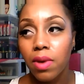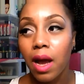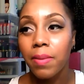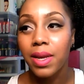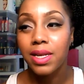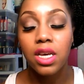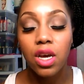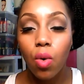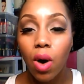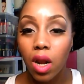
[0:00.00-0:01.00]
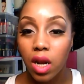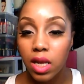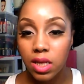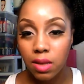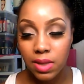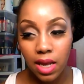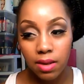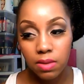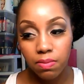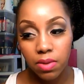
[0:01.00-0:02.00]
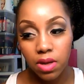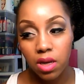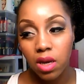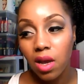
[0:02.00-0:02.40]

I mean it's good quality sometimes, but